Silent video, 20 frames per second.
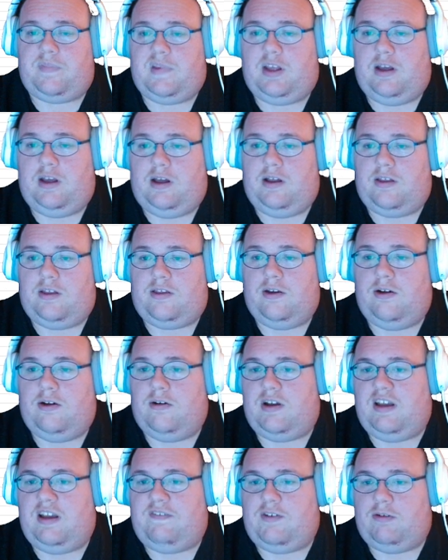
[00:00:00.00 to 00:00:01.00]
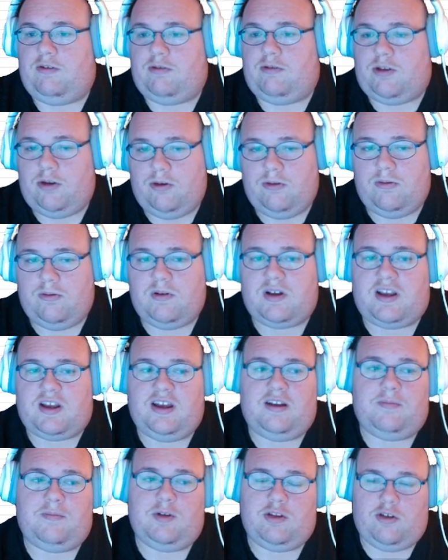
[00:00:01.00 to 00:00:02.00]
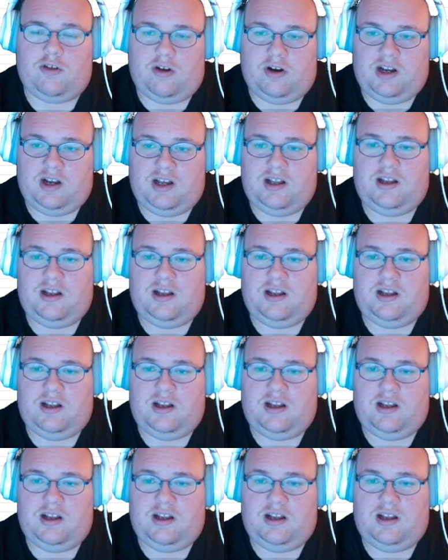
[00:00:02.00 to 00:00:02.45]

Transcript: So if you do get a Magearna,